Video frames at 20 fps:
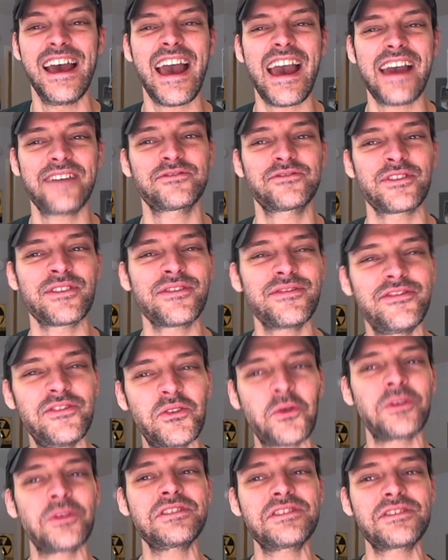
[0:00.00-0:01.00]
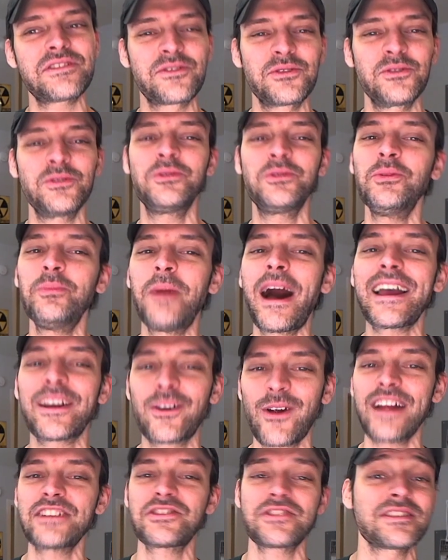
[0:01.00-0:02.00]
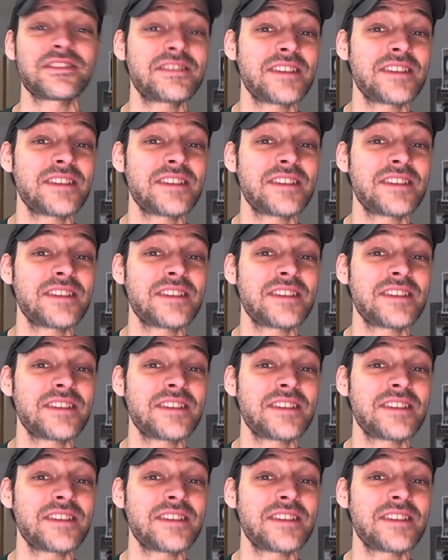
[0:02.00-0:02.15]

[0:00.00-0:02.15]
after forced Google migration.